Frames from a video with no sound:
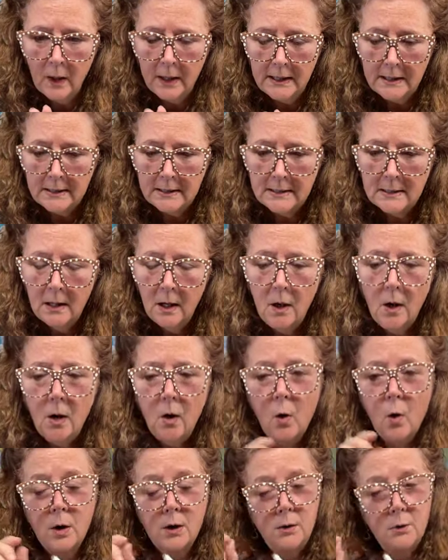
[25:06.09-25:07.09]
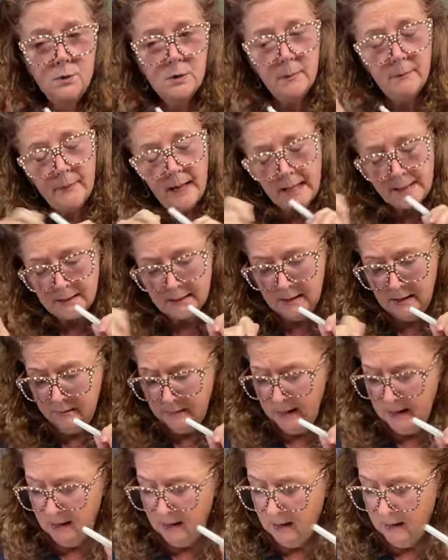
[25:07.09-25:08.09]
whites or use a
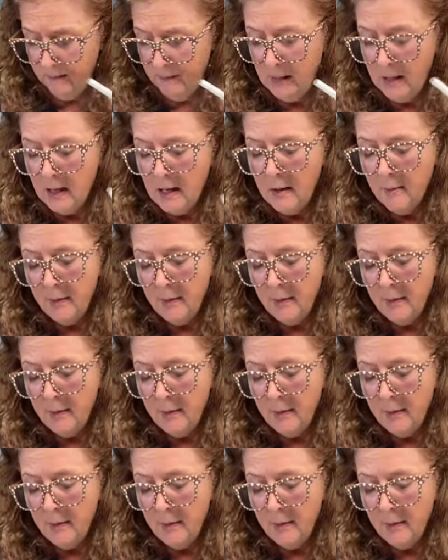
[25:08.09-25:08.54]
masking medium,